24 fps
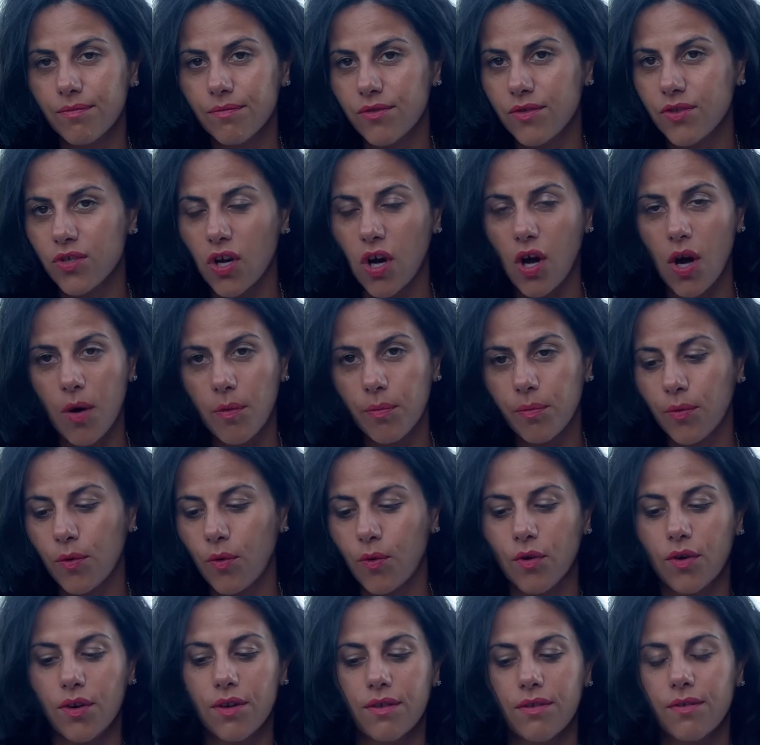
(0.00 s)
job
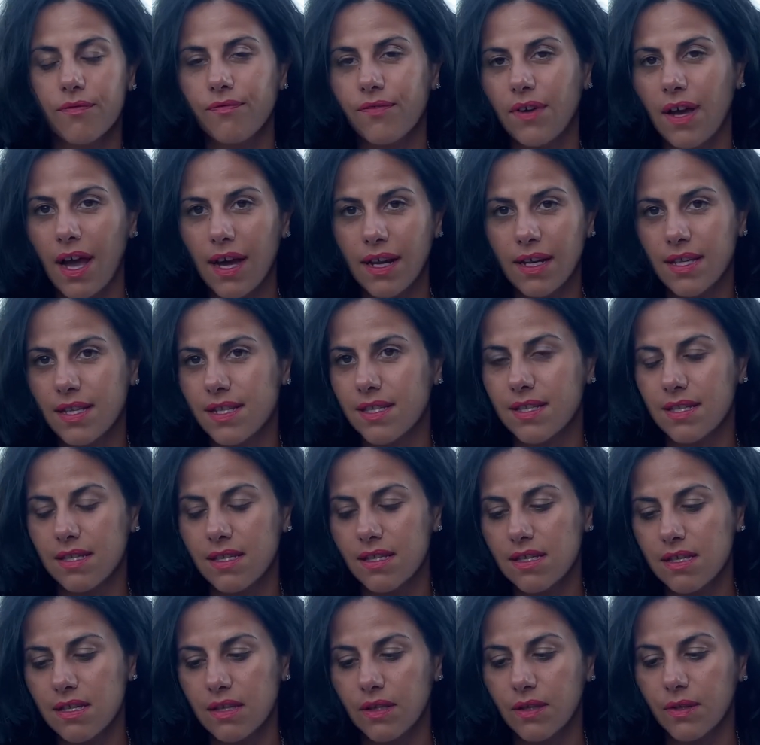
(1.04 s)
or finances,
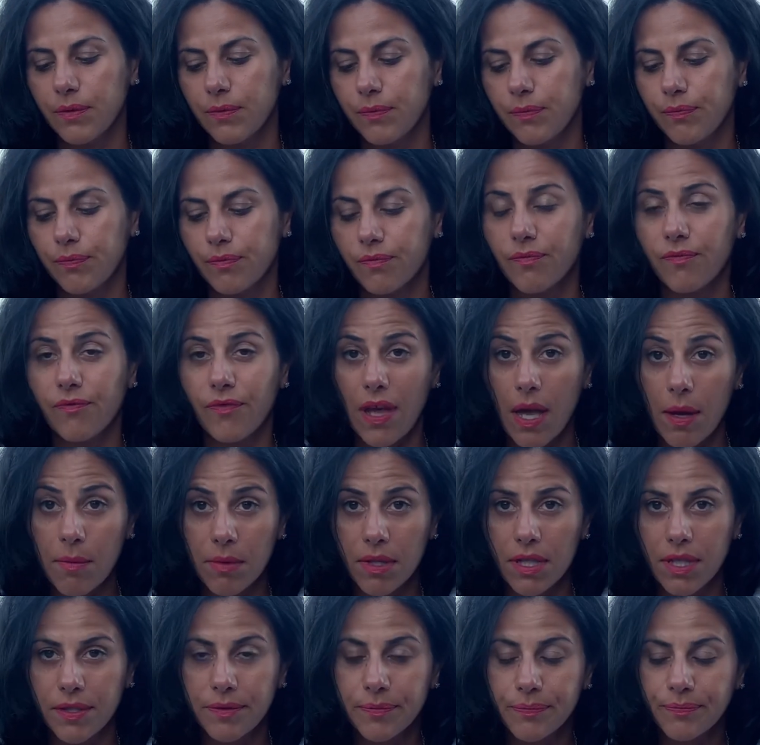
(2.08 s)

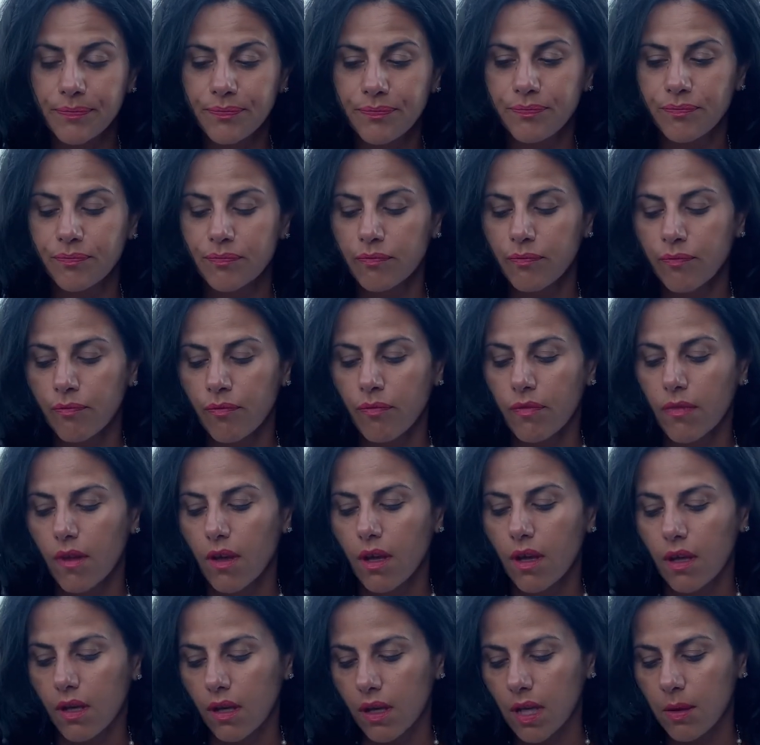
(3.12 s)
family.
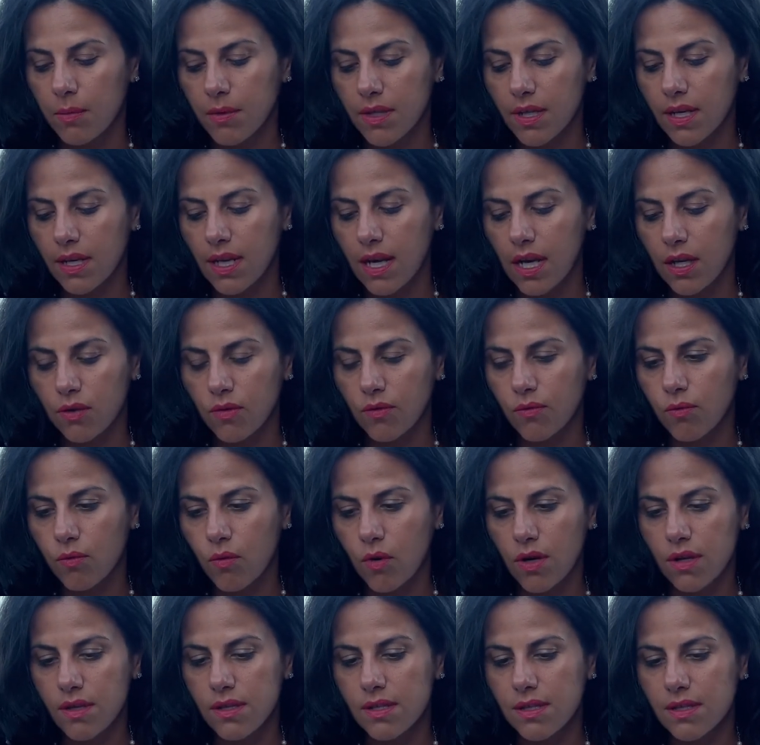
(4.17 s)
Give me the Knight of
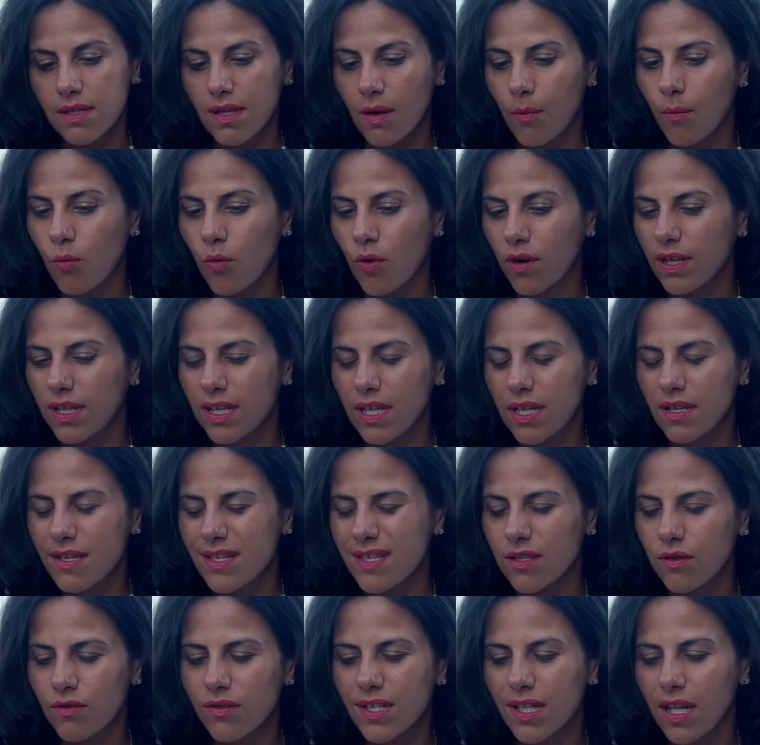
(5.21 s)
Wands. Someone here is
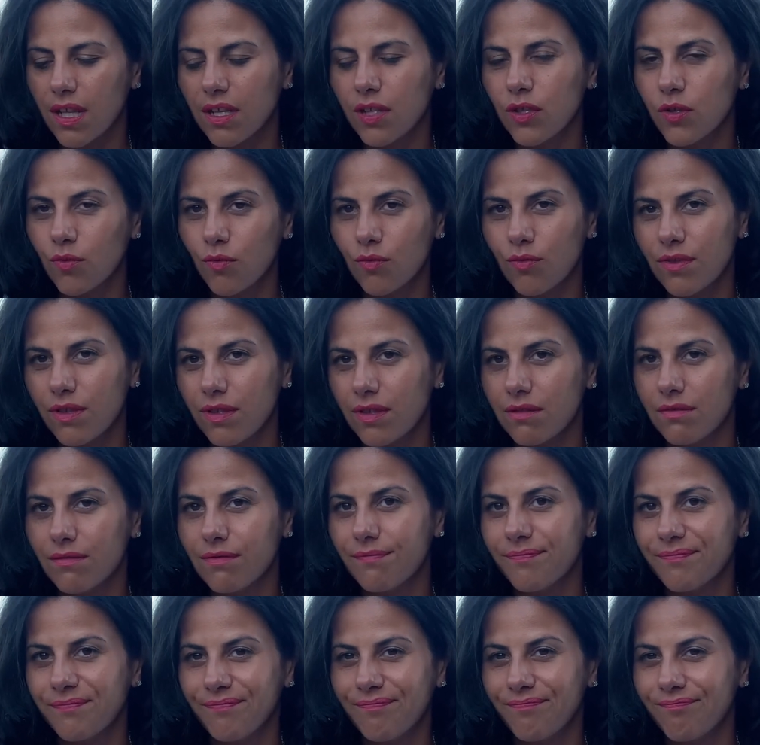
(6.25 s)
not telling you
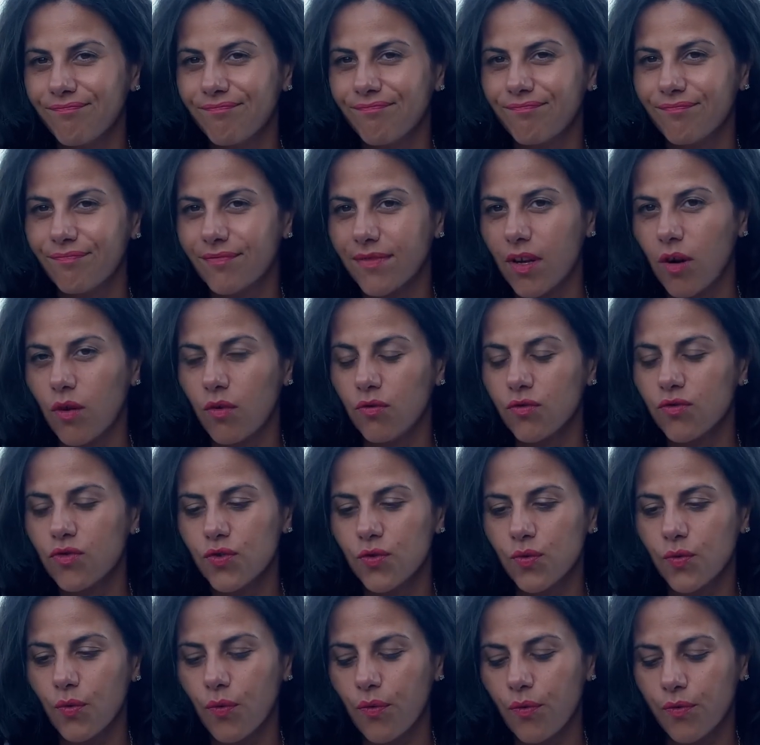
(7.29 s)
the old truth.